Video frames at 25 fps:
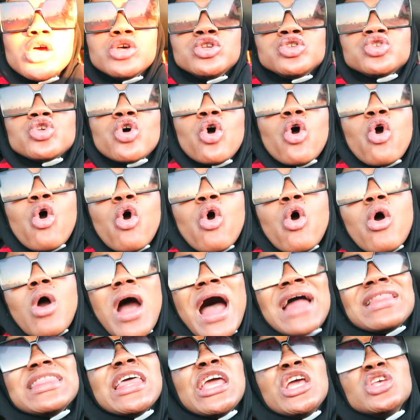So
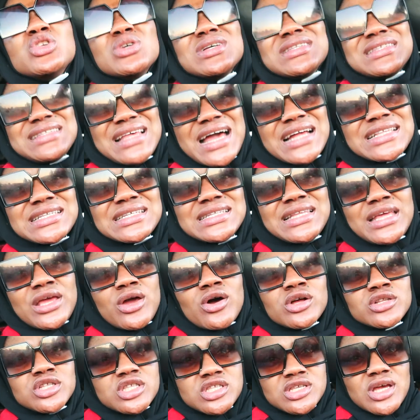I think it's on Saturday,
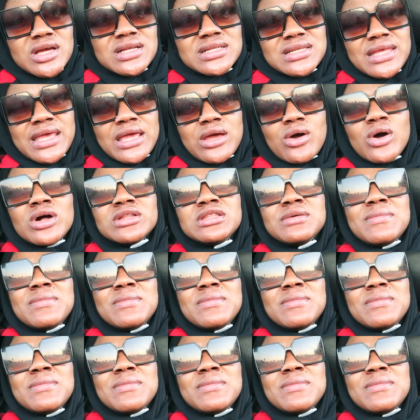on Sunday, all